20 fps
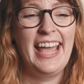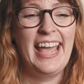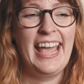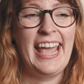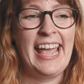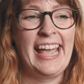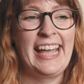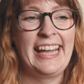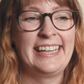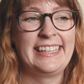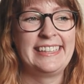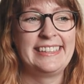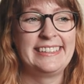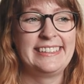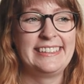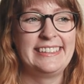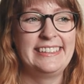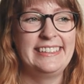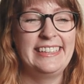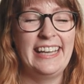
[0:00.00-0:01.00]

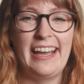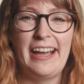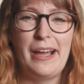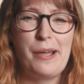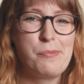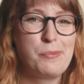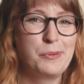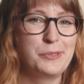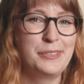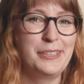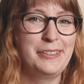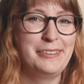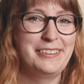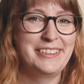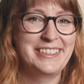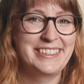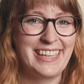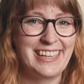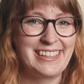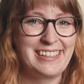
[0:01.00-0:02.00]
And yeah, I won't tell you
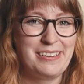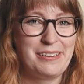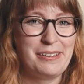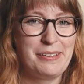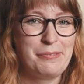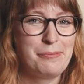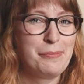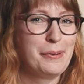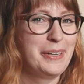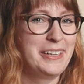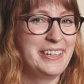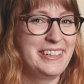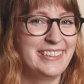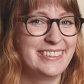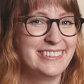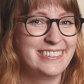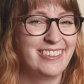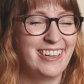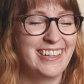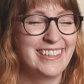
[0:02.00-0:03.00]
exactly what it
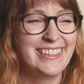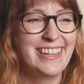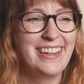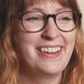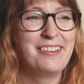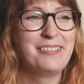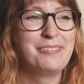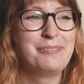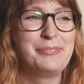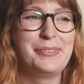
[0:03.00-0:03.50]
is right now,